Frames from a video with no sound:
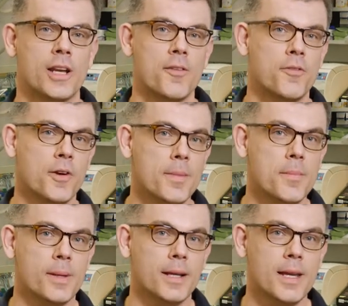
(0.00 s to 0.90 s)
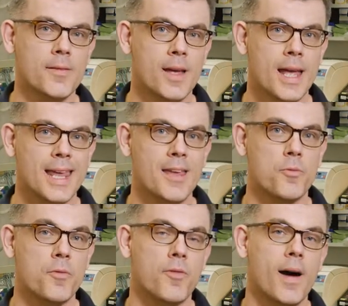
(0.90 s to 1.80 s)
And I firmly believe
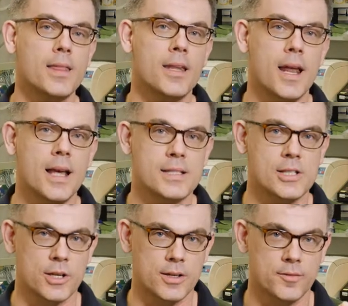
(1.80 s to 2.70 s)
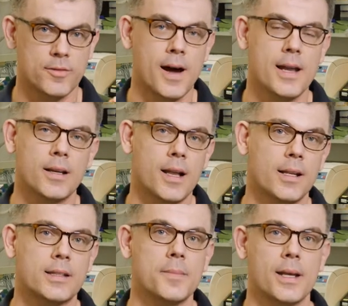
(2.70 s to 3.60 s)
if we find an answer, final
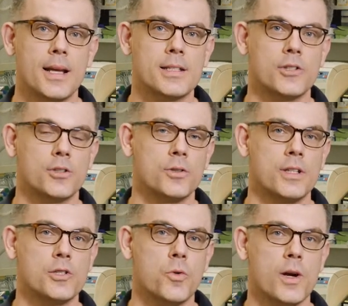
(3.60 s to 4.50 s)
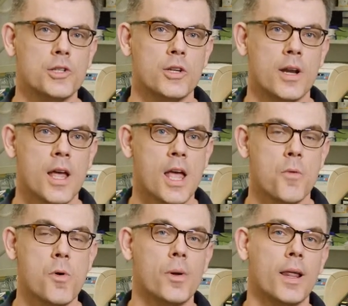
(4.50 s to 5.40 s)
ultimate answer to this question,
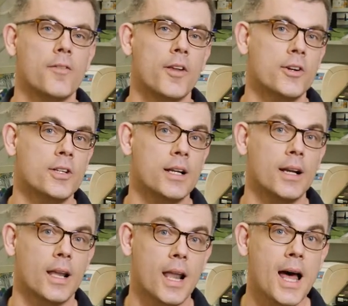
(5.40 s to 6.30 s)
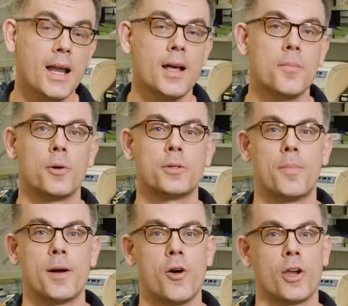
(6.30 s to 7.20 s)
we will have learned a lot about the
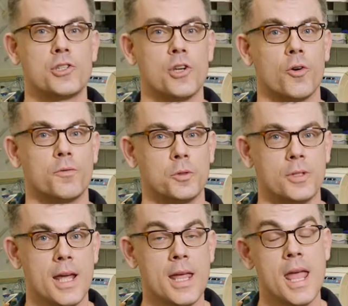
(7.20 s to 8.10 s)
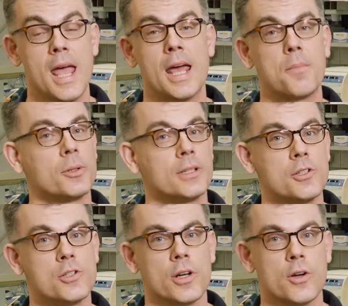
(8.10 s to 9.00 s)
biology of today and
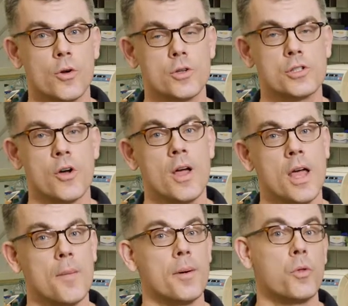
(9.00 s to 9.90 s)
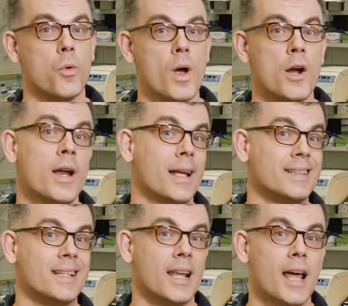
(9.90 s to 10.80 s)
potentially also about where
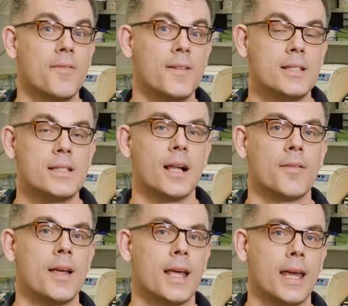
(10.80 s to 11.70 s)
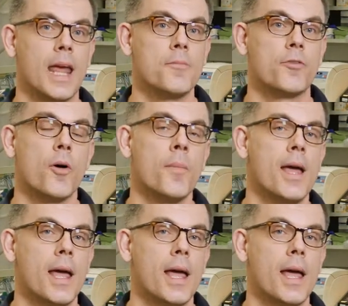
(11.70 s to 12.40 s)
the life itself came from